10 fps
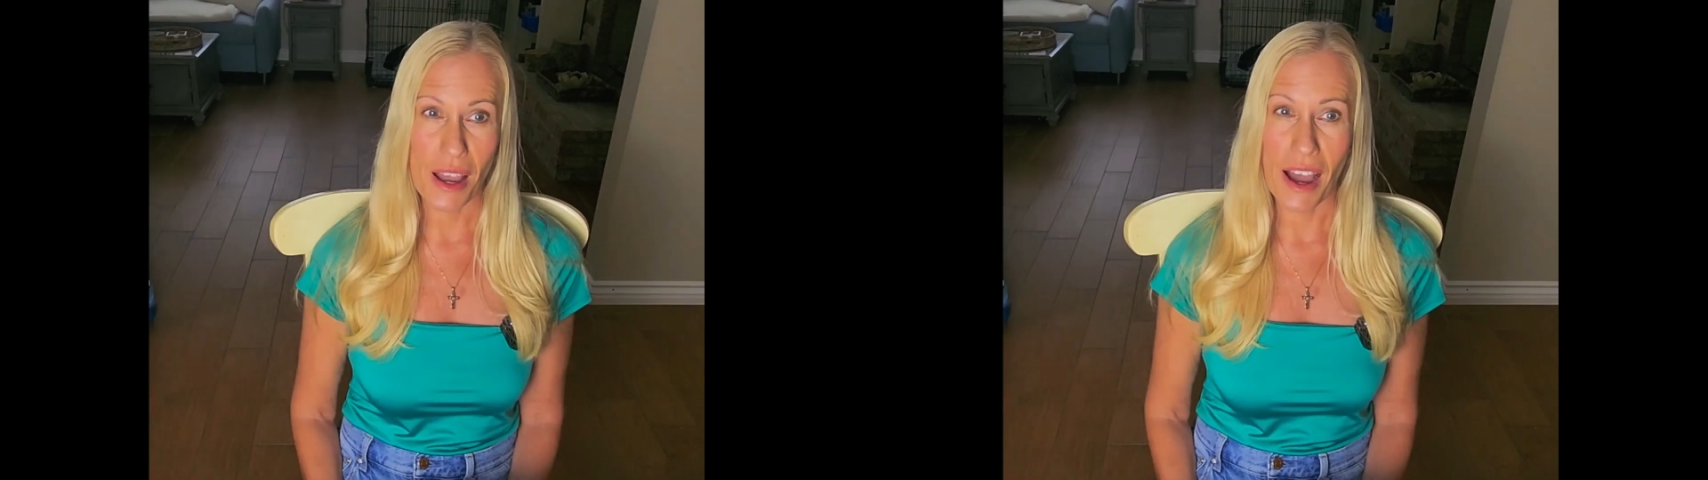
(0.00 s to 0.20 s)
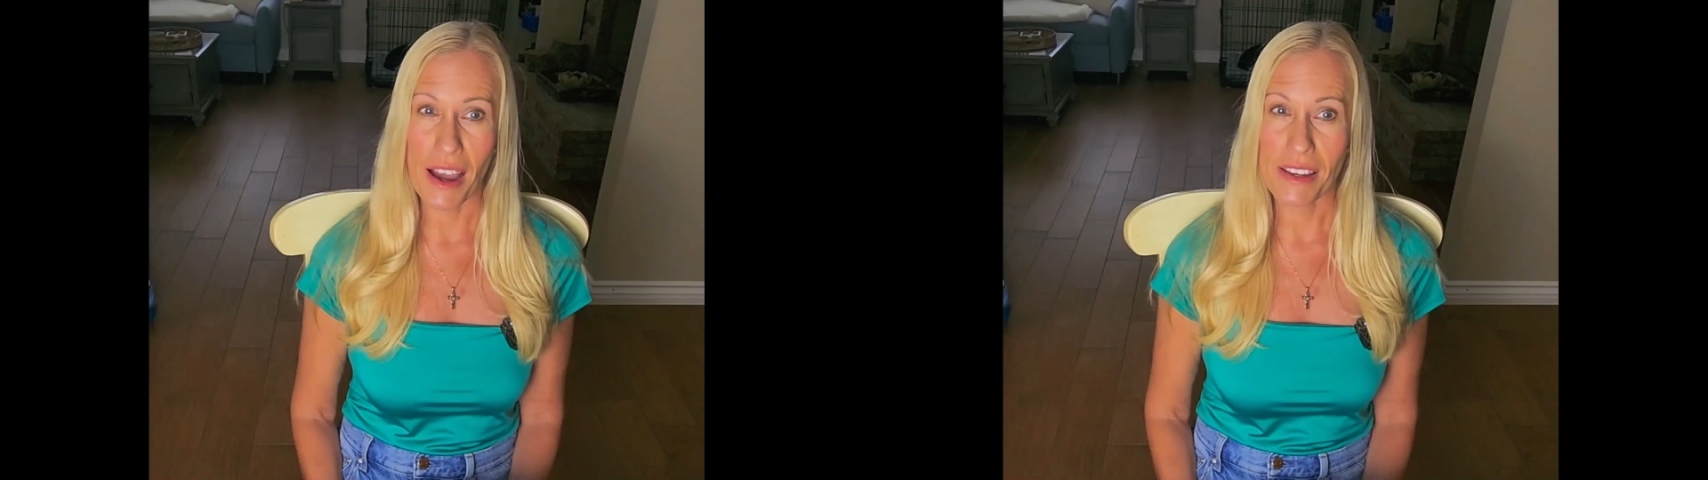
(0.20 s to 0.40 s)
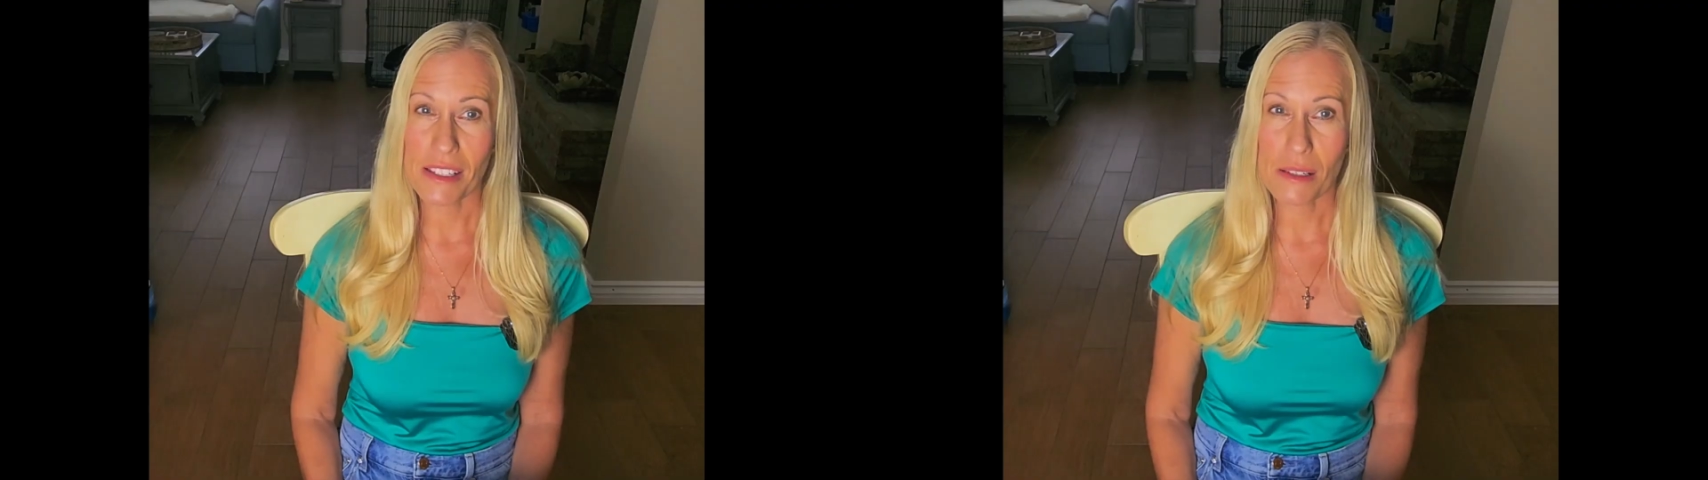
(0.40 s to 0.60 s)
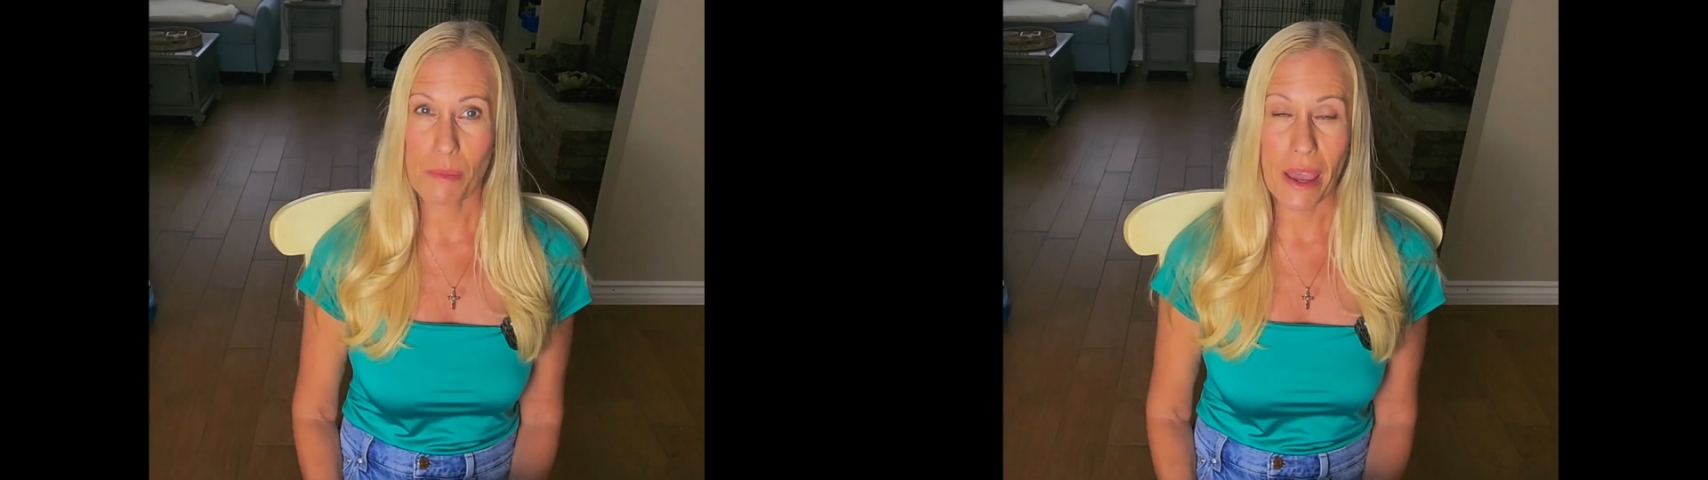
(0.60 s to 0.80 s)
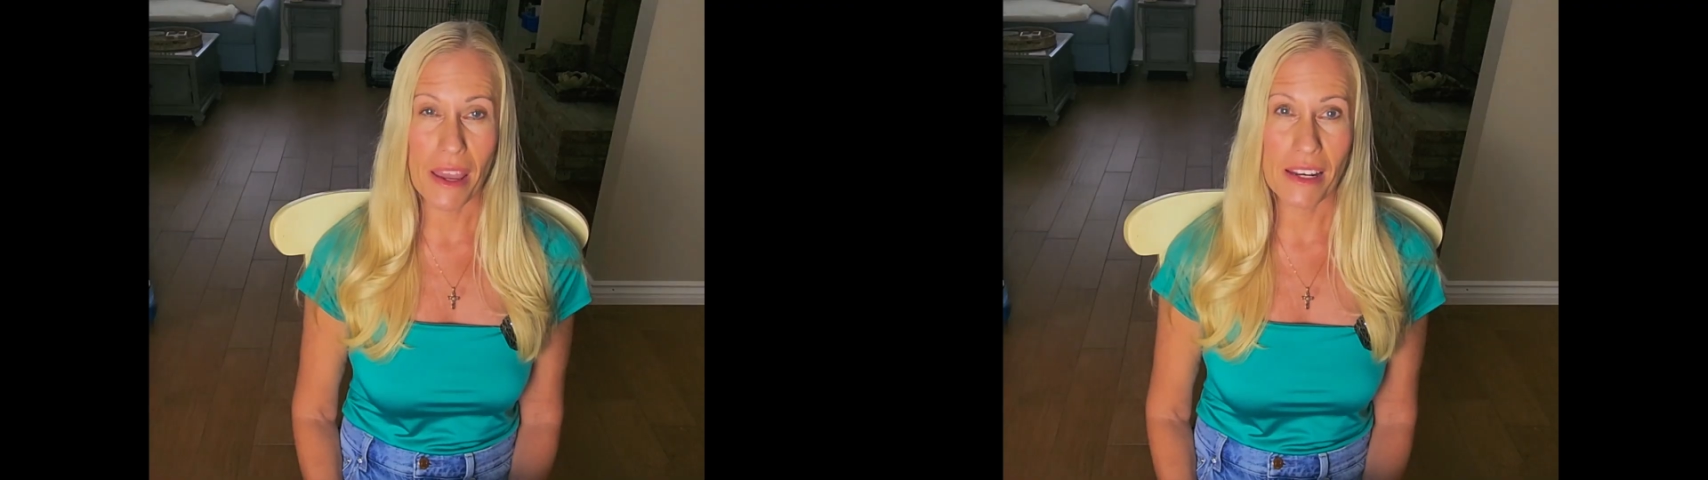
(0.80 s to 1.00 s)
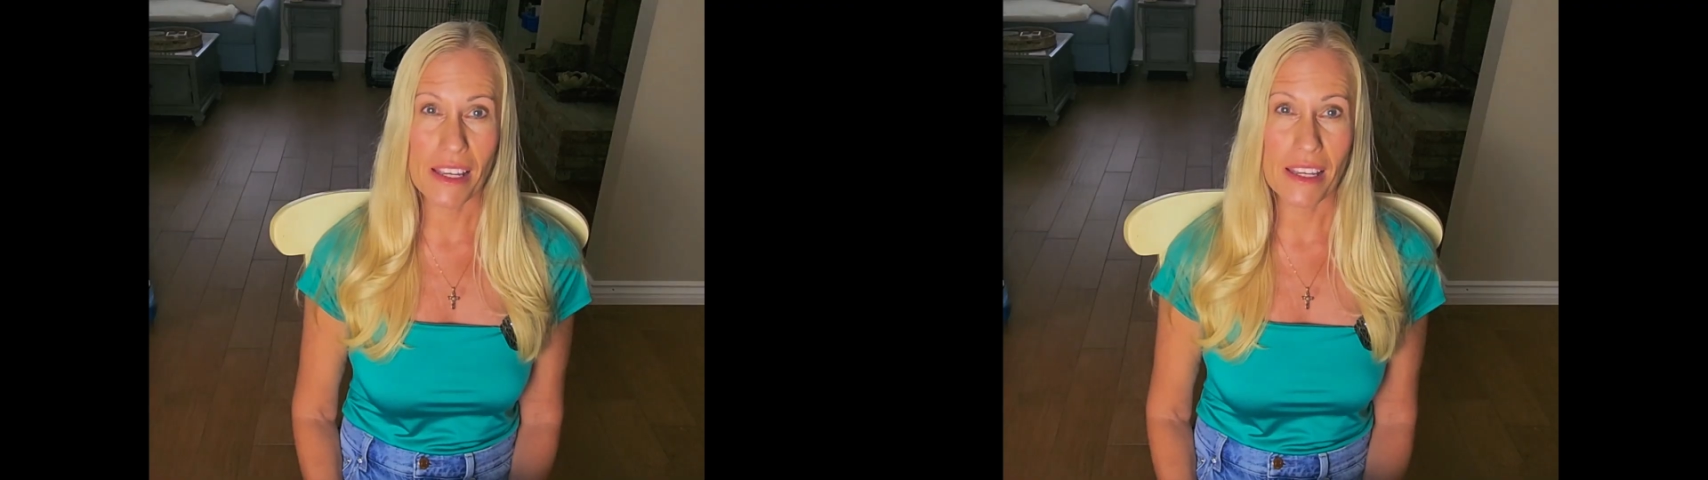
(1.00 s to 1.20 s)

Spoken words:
I spent